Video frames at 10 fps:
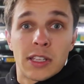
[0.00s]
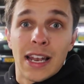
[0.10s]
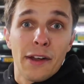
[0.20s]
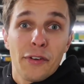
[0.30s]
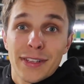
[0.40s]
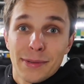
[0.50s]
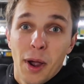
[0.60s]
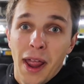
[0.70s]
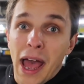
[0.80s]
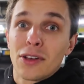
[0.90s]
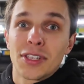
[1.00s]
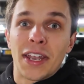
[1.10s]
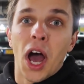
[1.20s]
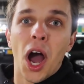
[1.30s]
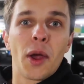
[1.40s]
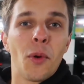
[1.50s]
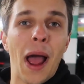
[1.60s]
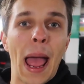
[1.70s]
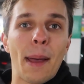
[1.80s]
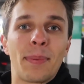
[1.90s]
Deliver it to my house and I will
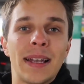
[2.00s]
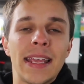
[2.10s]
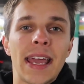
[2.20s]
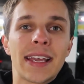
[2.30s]
happily